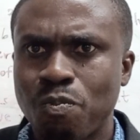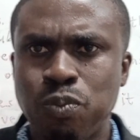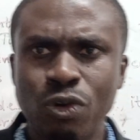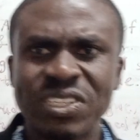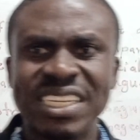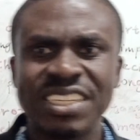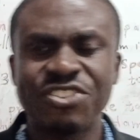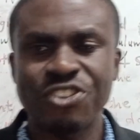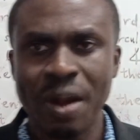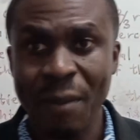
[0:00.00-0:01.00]

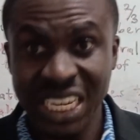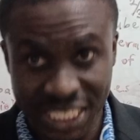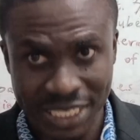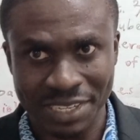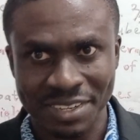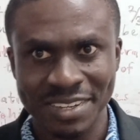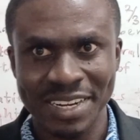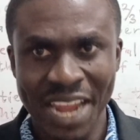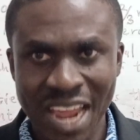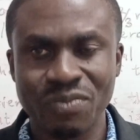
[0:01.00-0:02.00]
post-traumatic
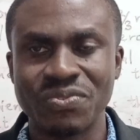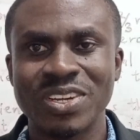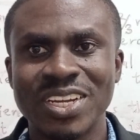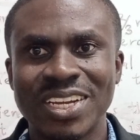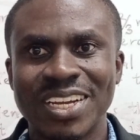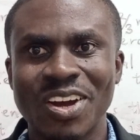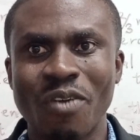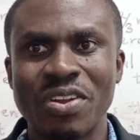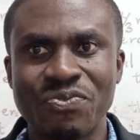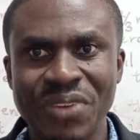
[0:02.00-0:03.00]
nerve
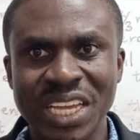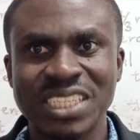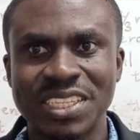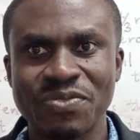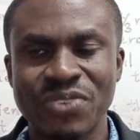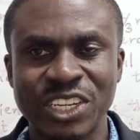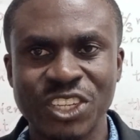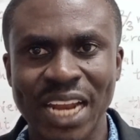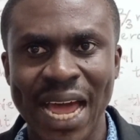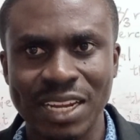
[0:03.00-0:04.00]
of the first
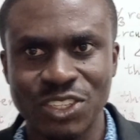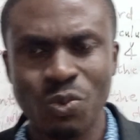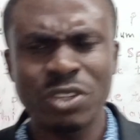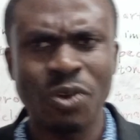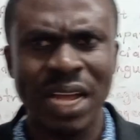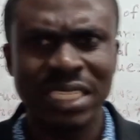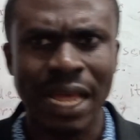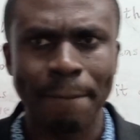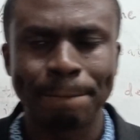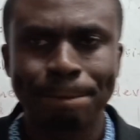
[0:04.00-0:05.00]
pharyngeal arch? What's your answer?